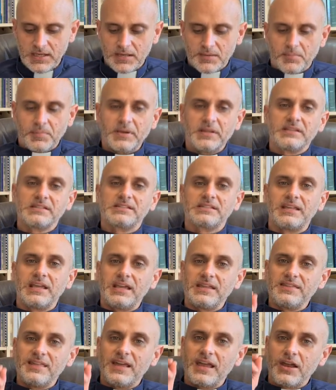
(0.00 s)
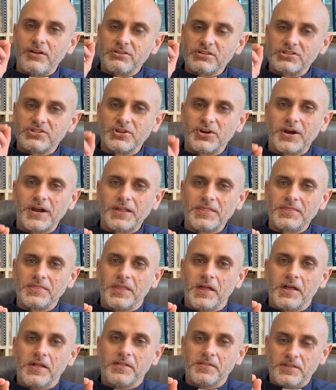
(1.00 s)
but instead they are a sign
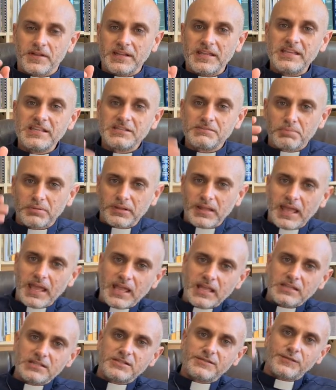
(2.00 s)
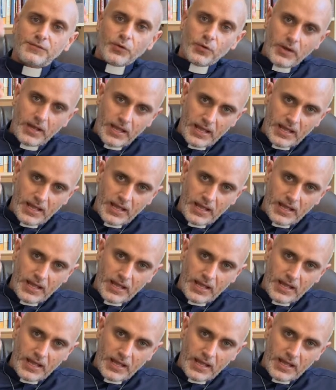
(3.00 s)
that his plans for